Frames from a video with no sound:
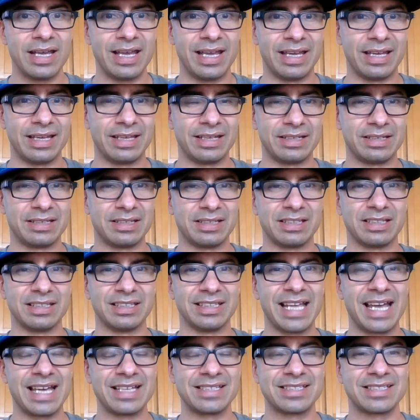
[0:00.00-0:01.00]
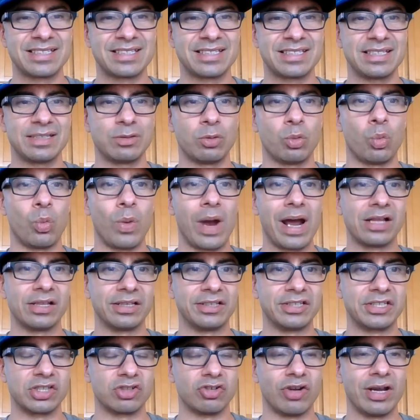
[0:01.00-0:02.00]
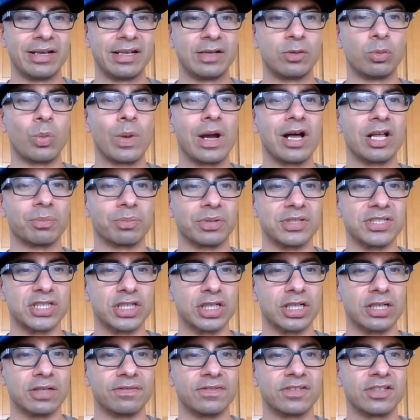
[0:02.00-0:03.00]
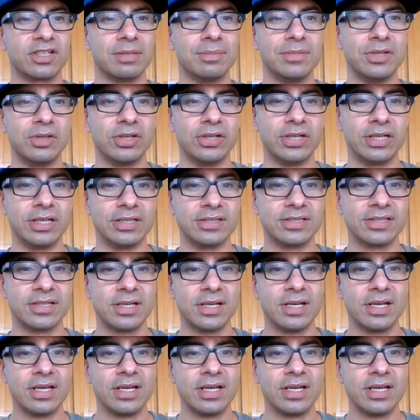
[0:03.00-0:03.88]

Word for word: and less well integrated, well preserved communities.